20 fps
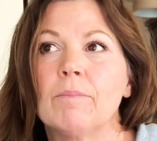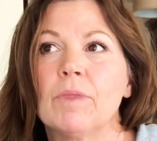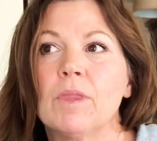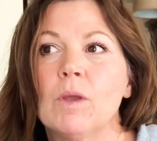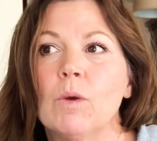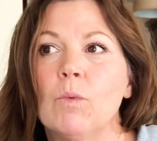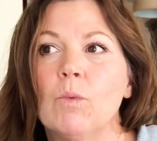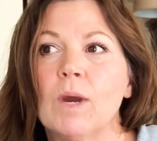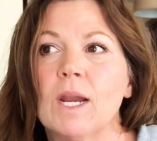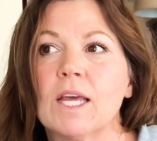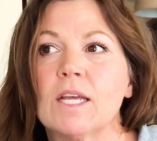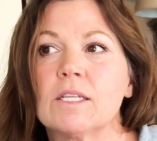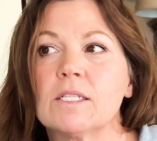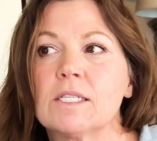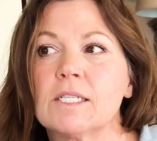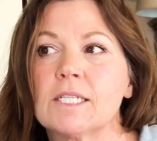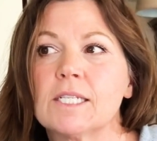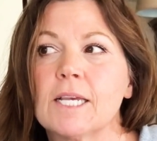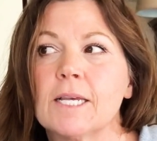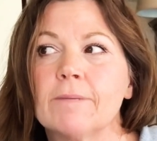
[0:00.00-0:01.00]
What
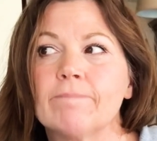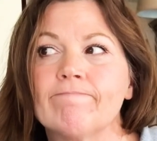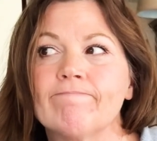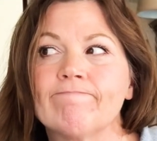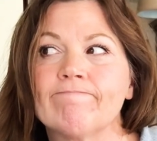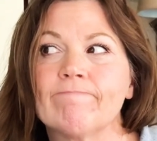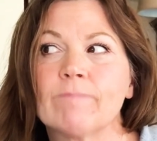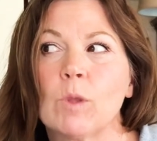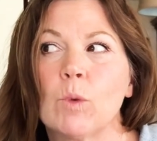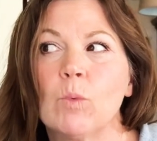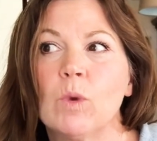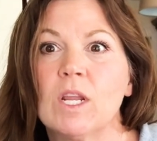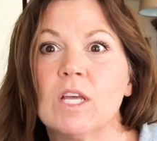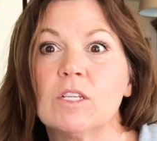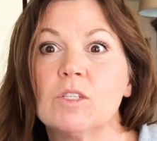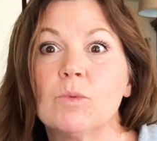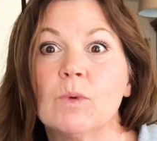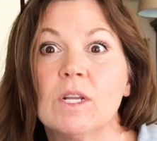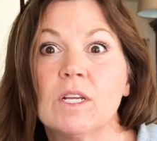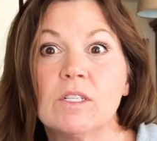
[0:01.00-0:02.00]
else? What
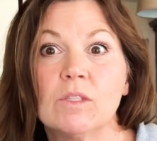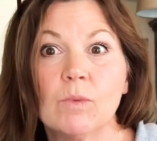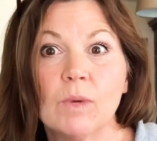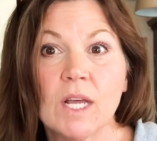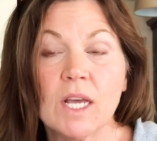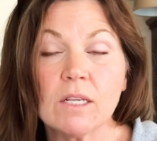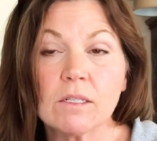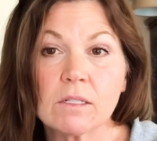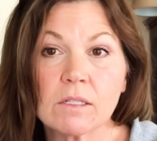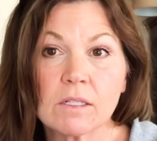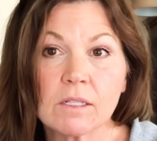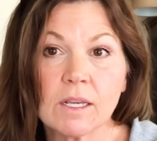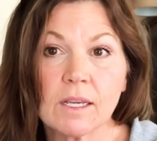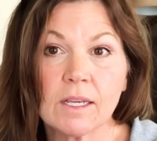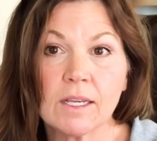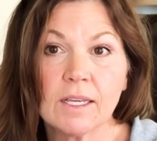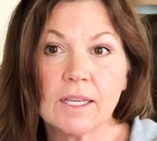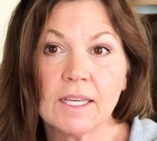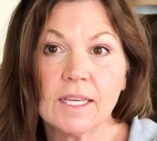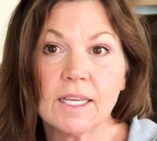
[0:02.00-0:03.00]
else?
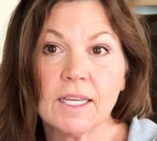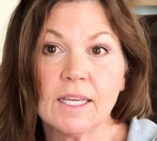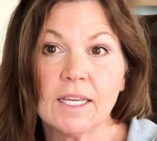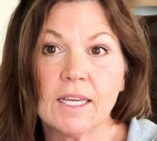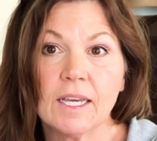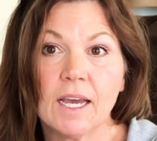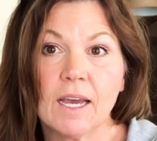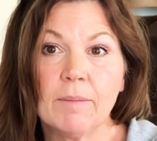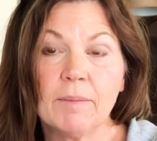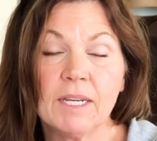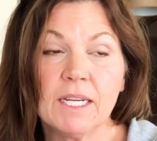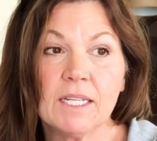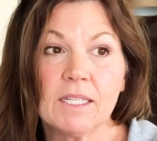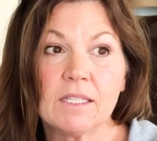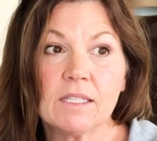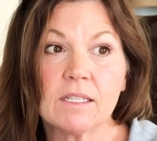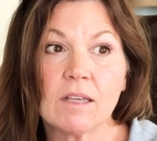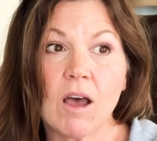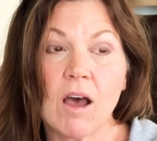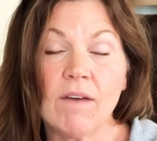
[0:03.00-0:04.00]
I mean,
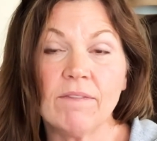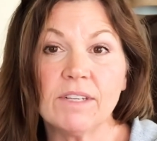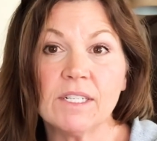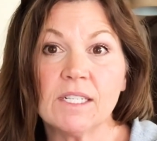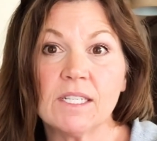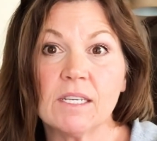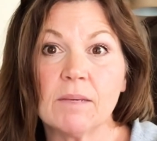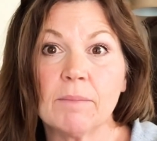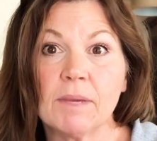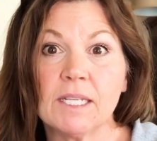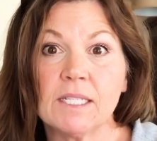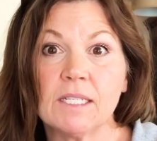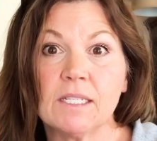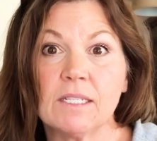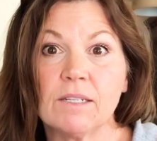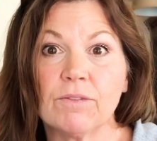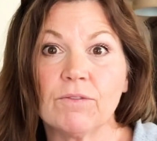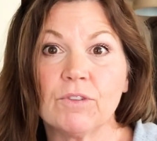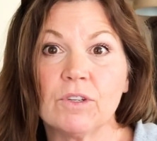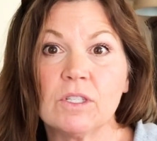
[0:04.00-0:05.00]
it makes a
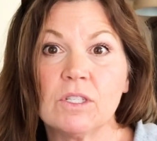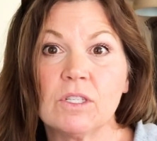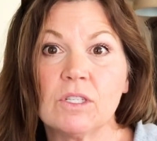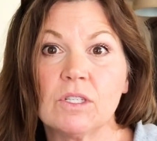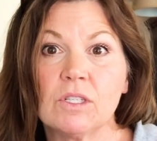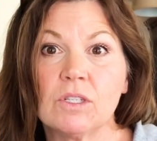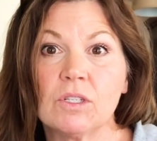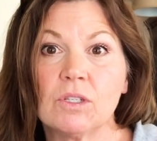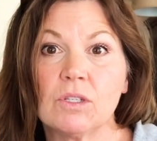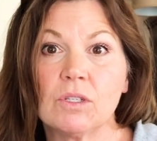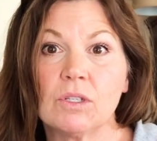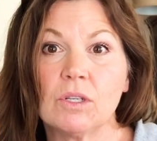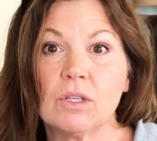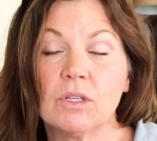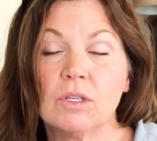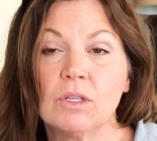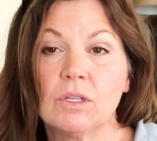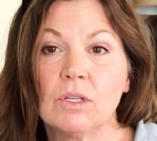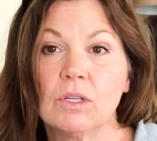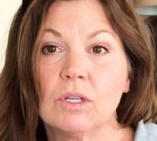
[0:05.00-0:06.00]
difference.
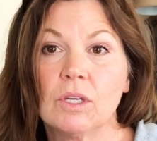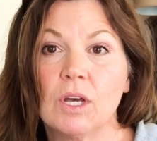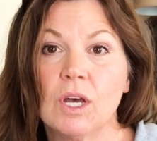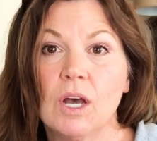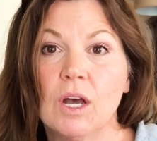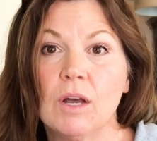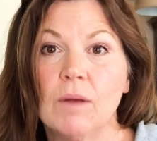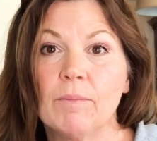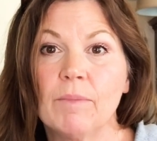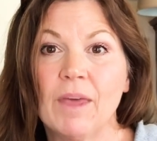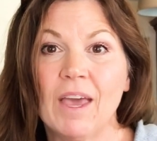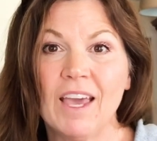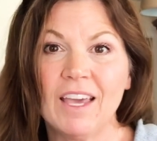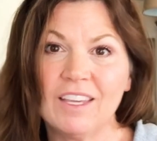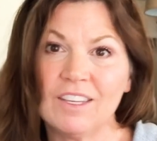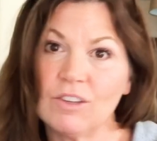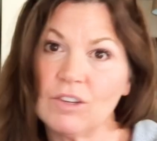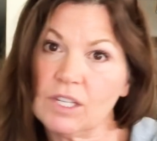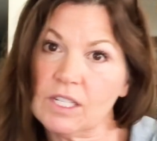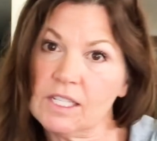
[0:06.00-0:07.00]
Hey,
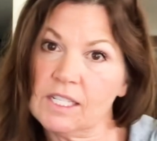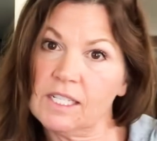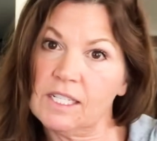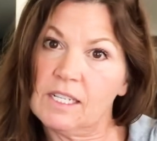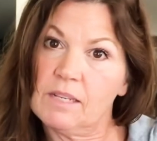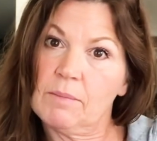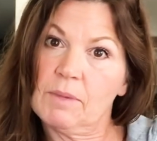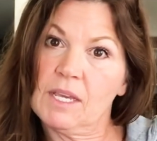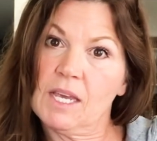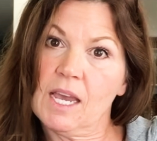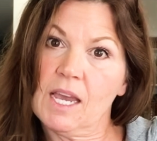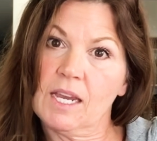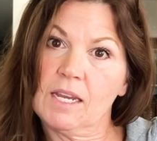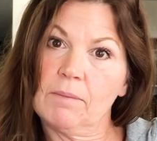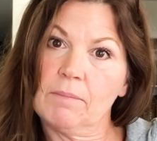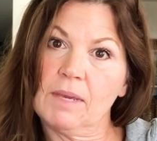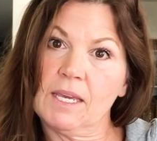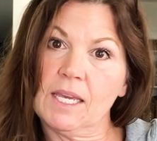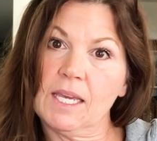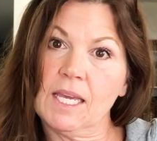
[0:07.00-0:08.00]
you can see behind
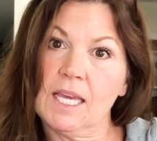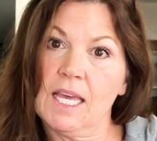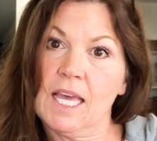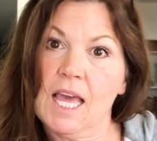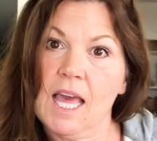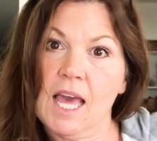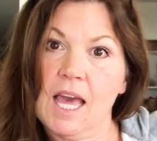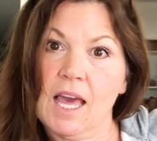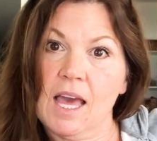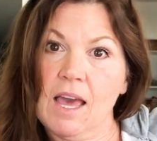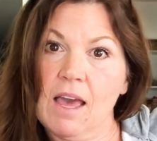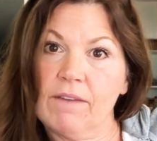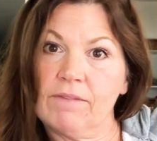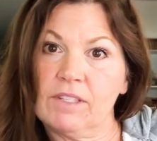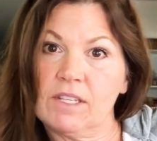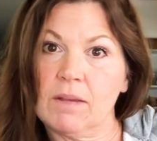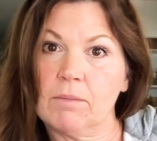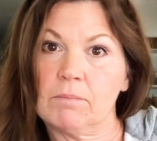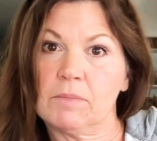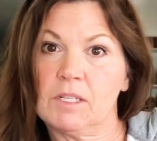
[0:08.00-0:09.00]
me, have
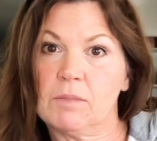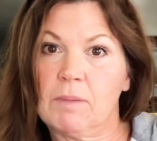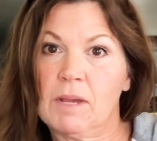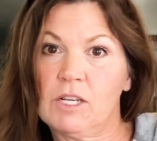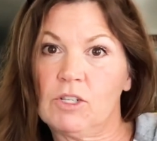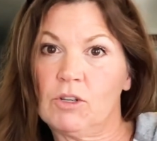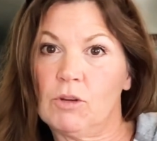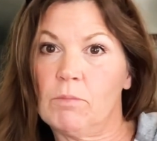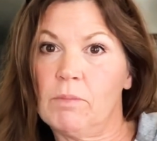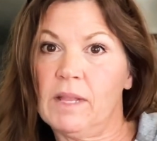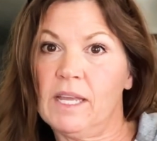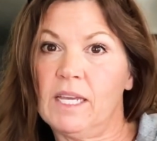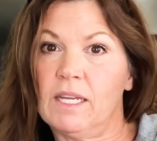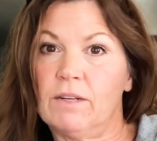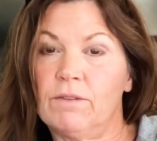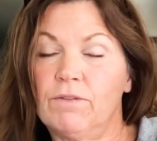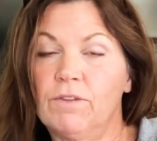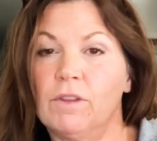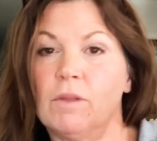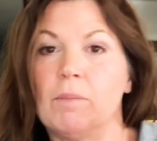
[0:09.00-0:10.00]
something special
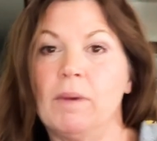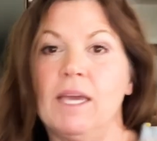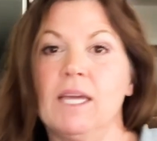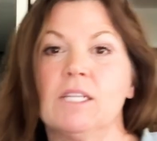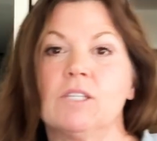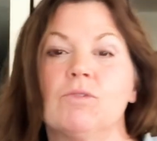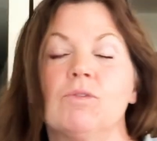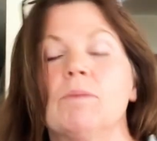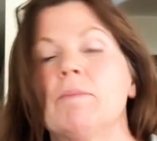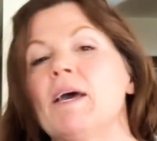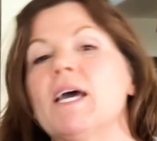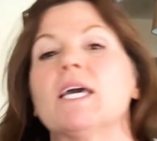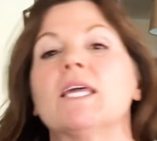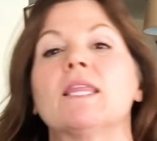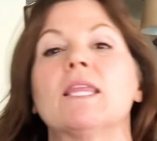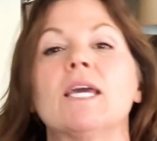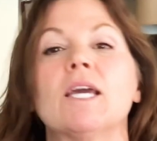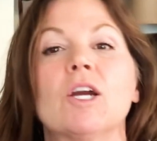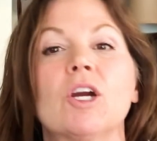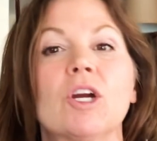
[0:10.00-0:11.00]
planned for the pantry back
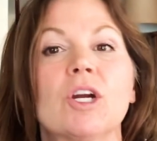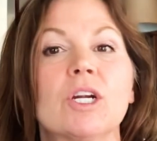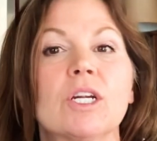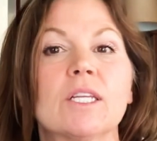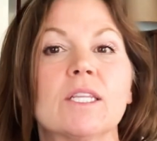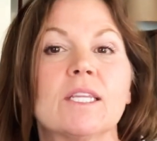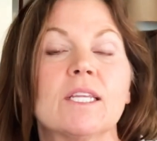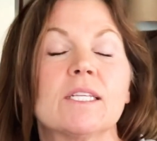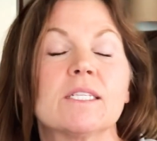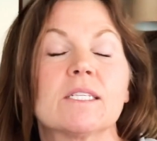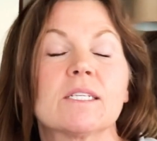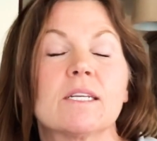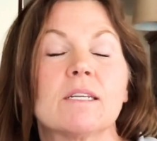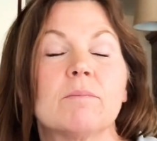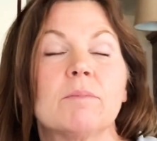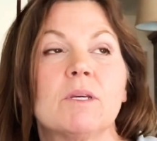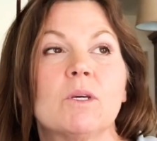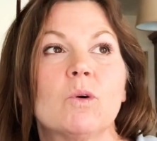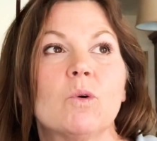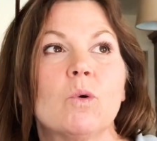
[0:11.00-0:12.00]
there. That's going to
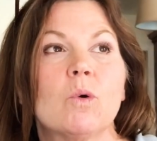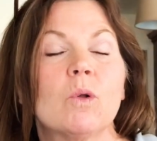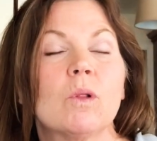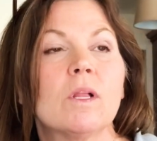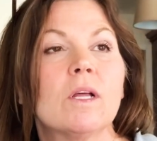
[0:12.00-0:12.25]
be cool.